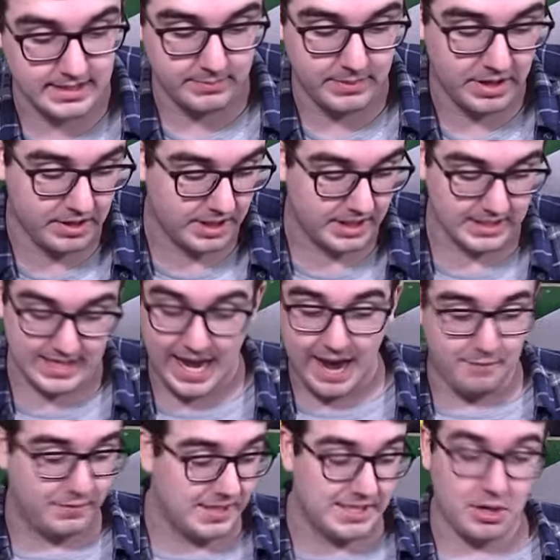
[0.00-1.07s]
apparently, because
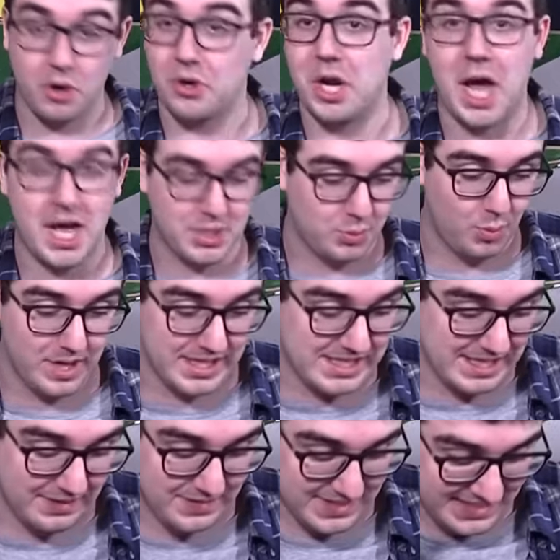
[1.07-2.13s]
half of these are not
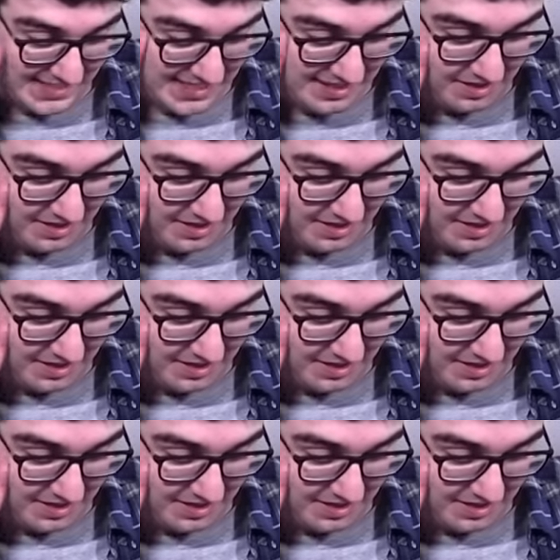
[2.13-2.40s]
2017